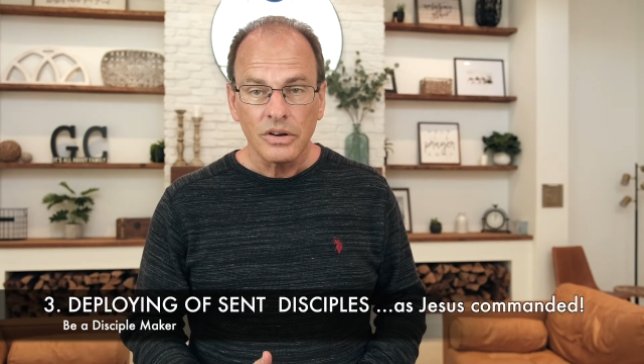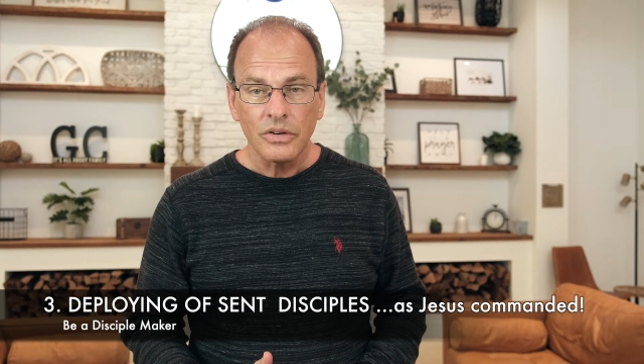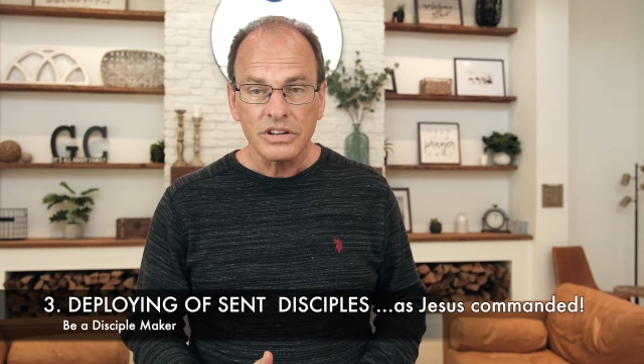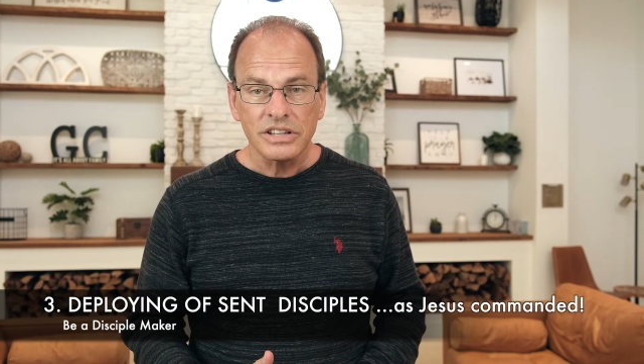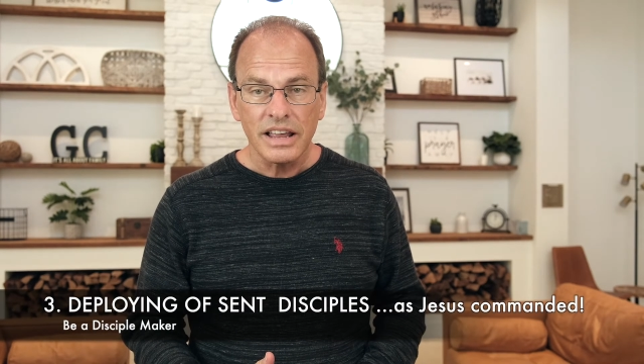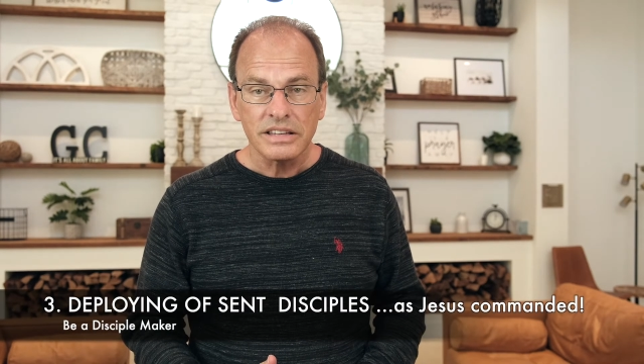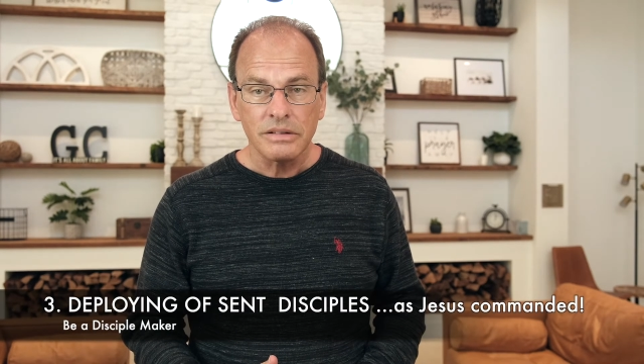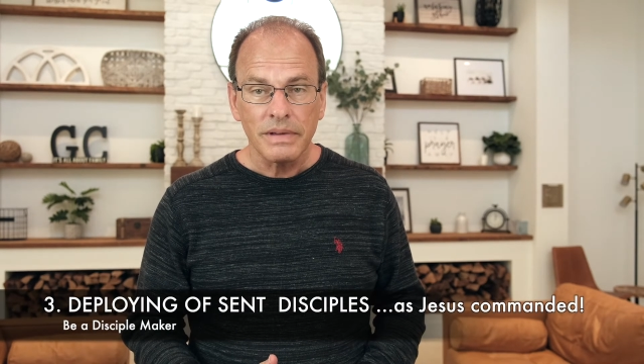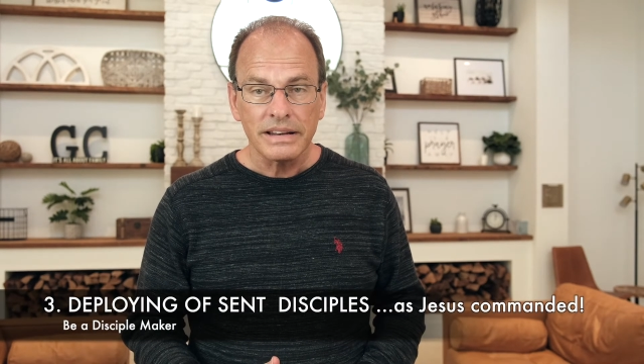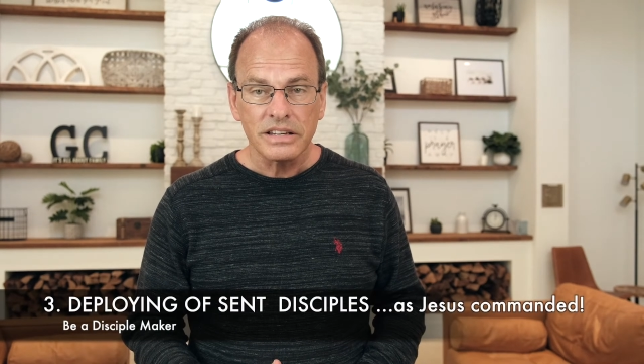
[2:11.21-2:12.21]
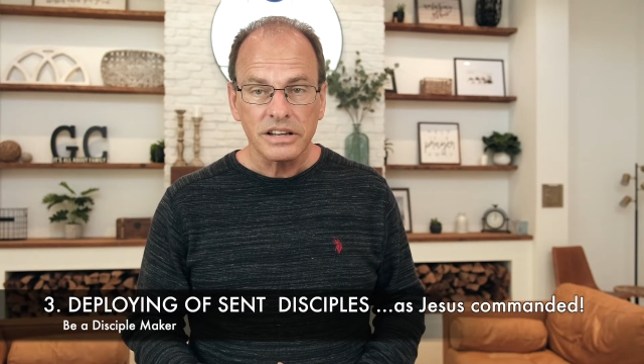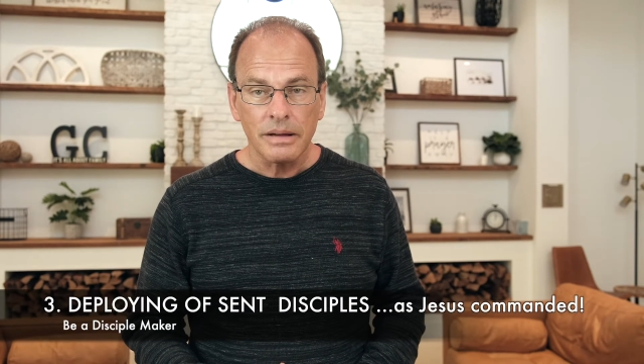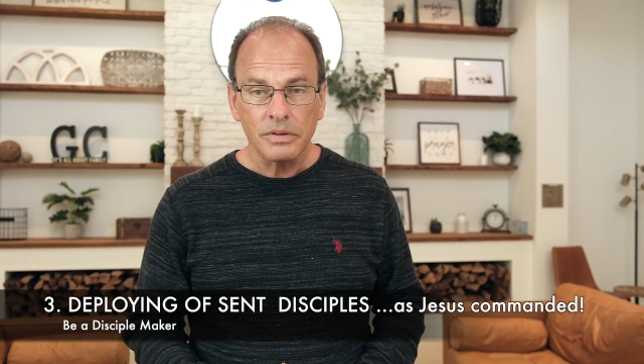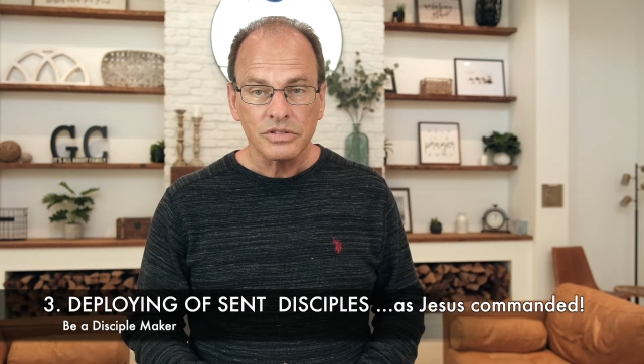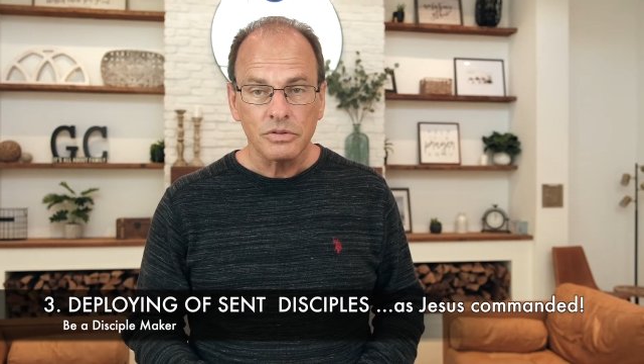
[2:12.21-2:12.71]
who are sent to make
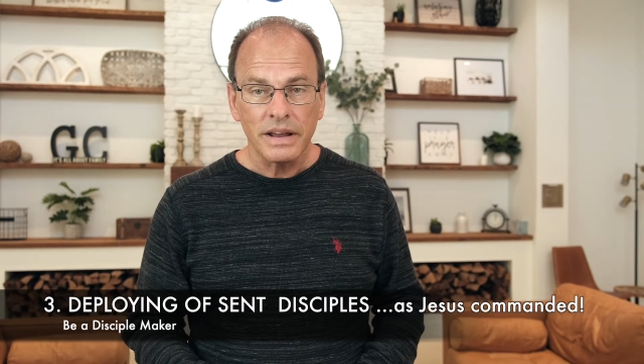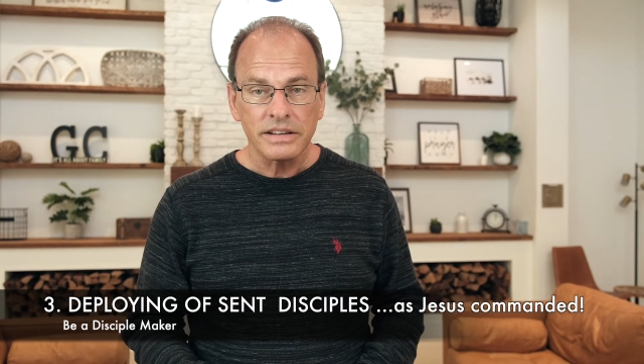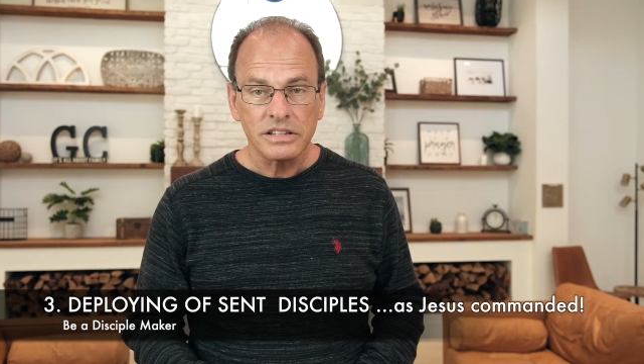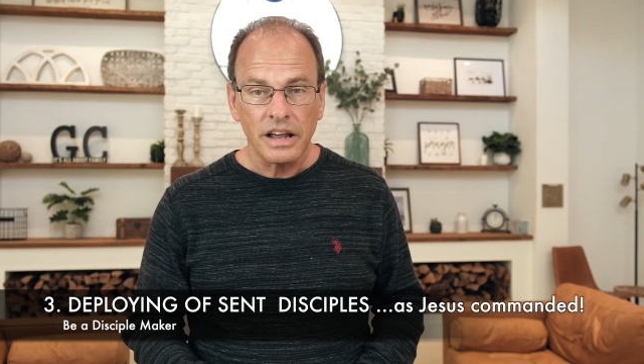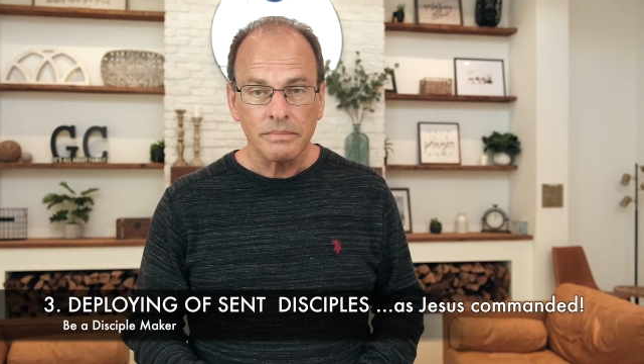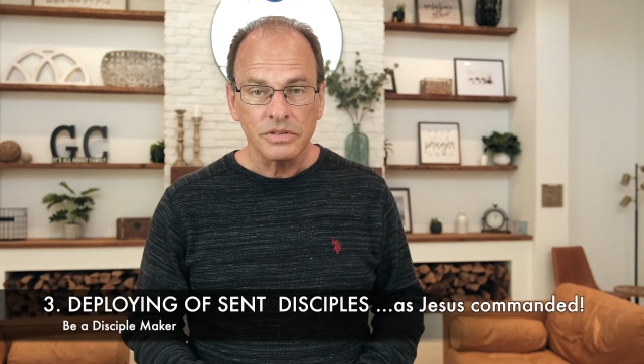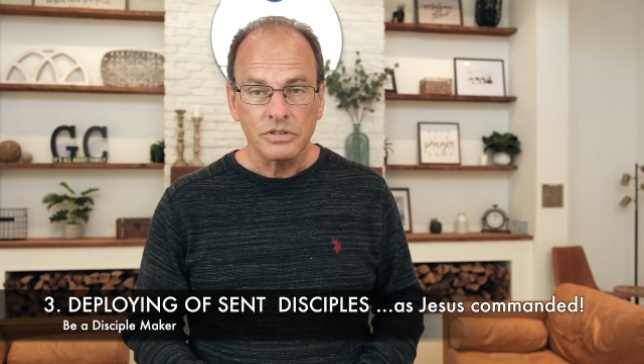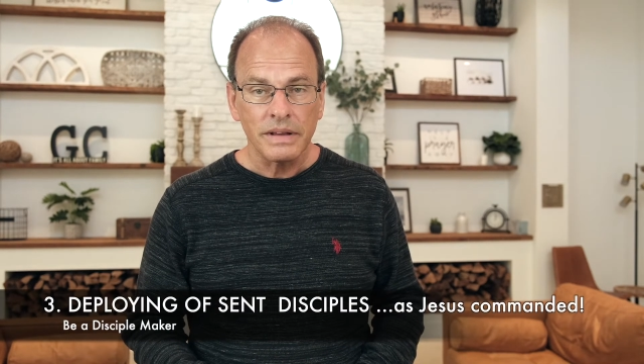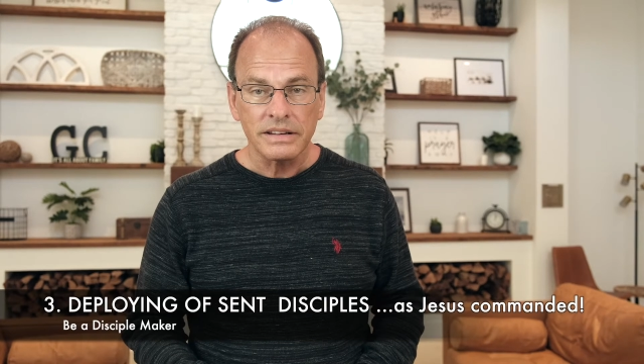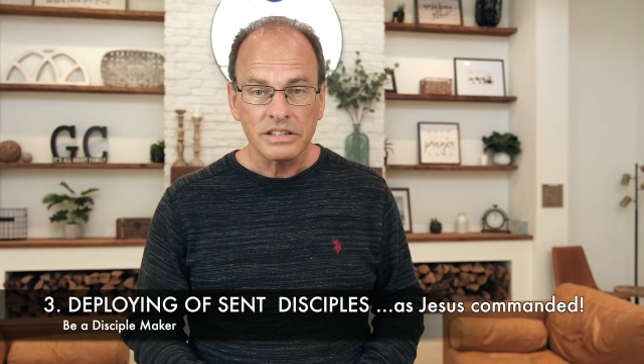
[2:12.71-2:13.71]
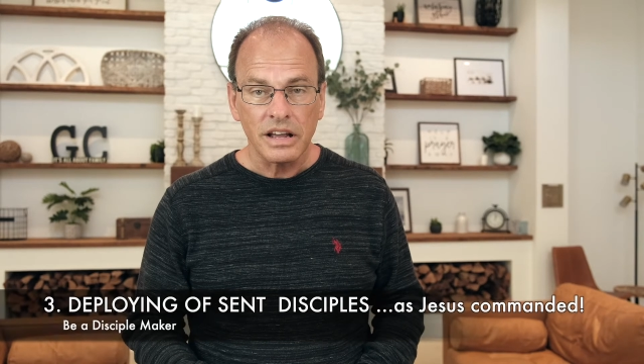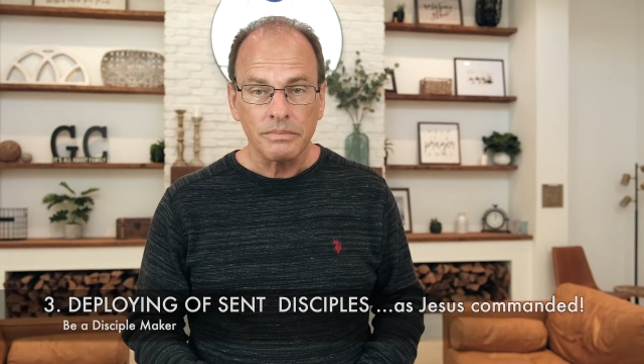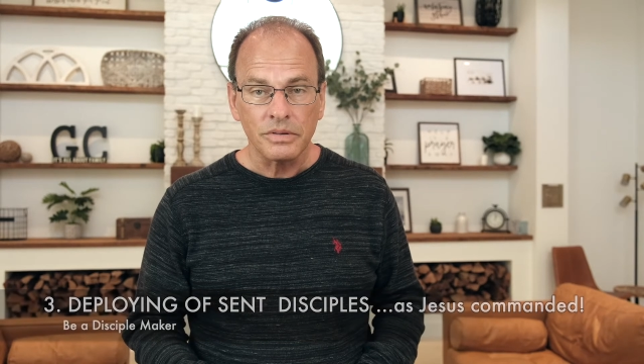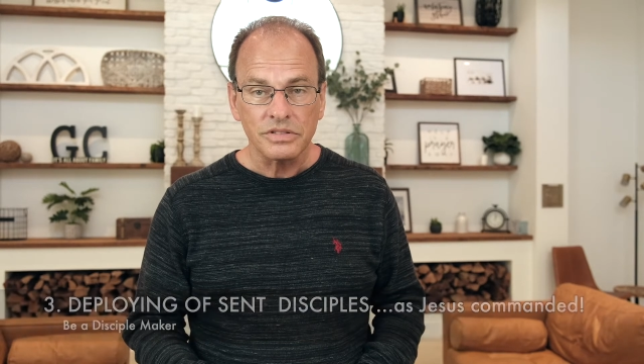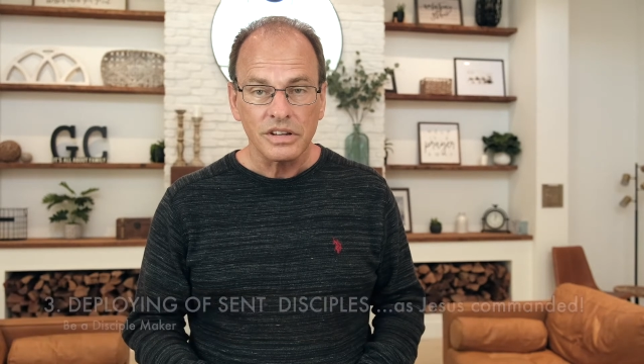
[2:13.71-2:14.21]
disciples, who make disciples, who make
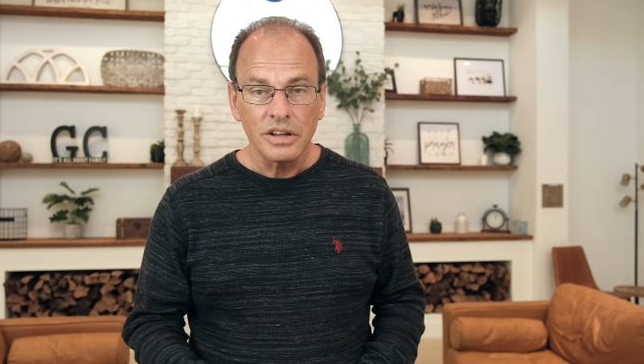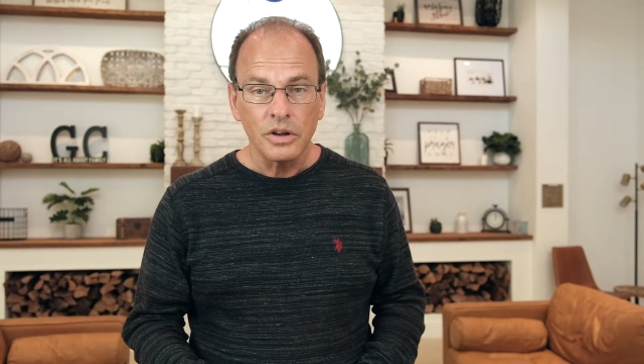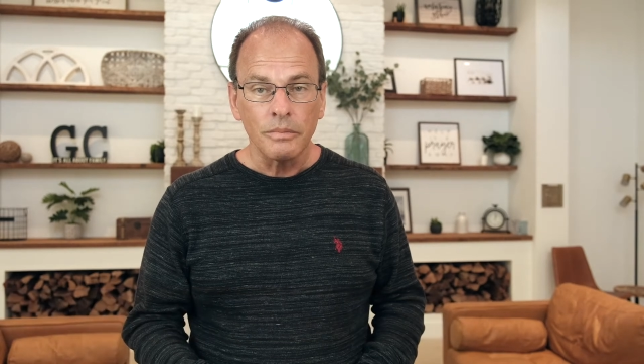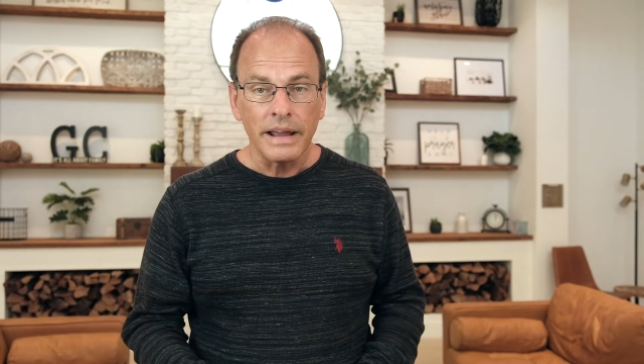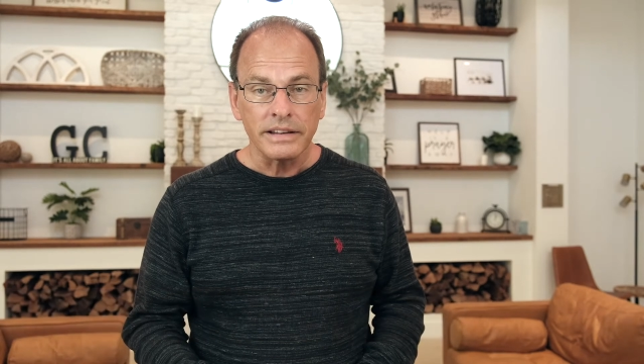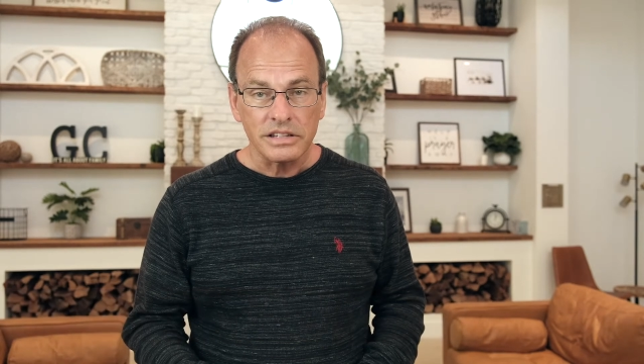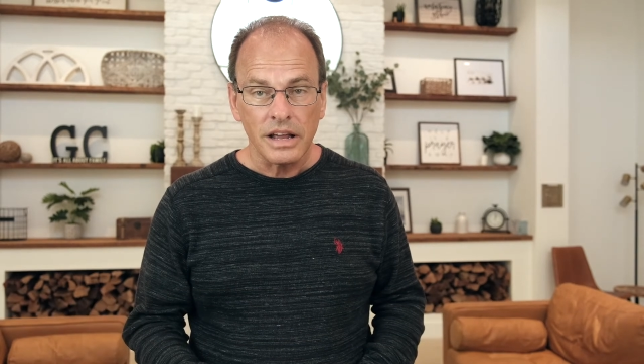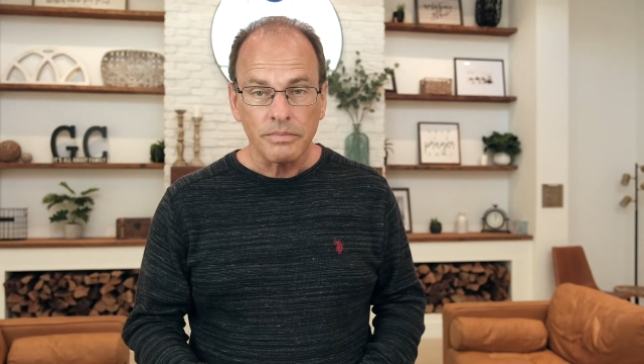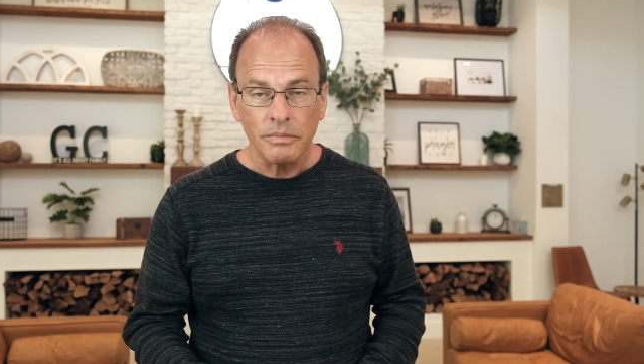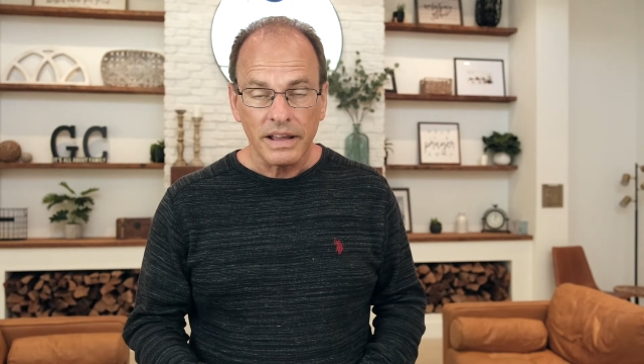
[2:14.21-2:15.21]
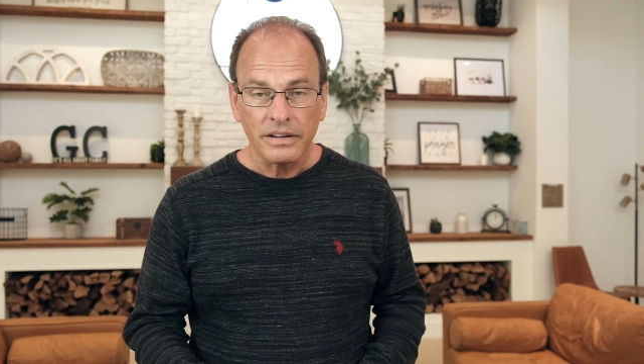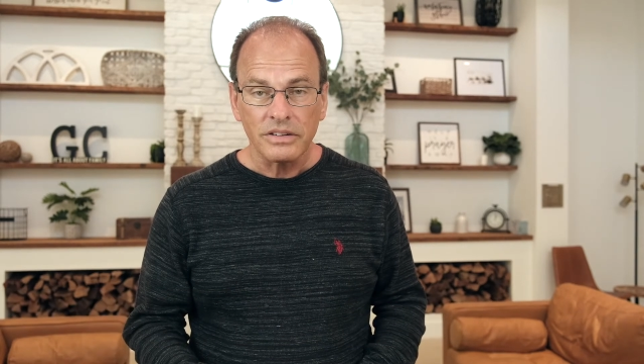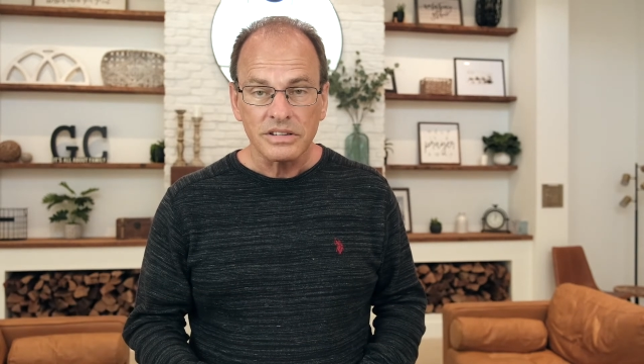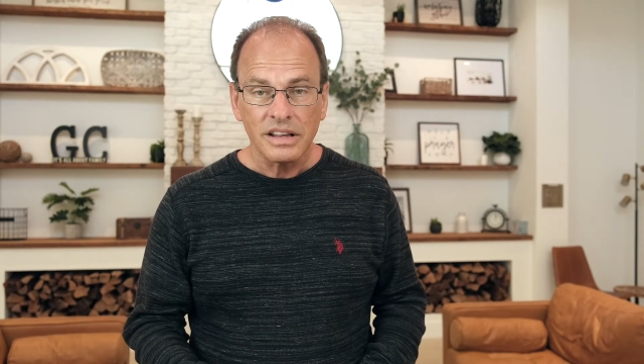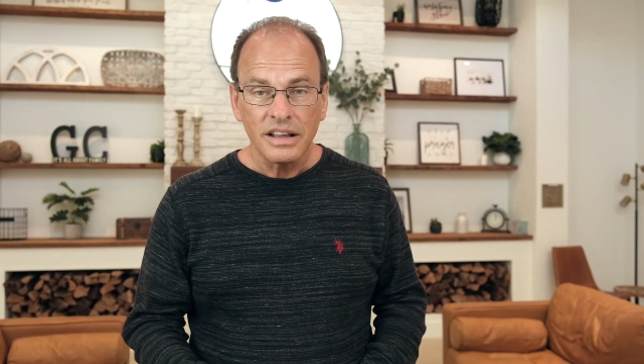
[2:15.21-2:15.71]
disciples, who make disciple
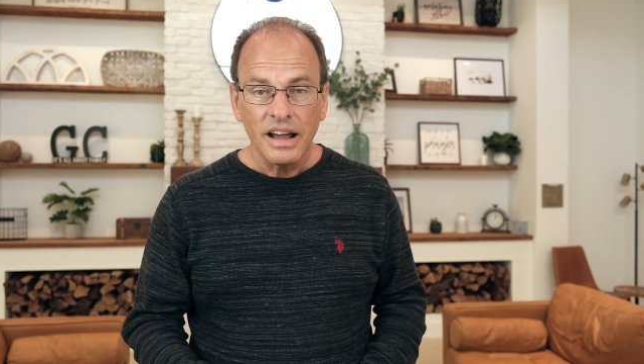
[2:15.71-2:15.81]
makers.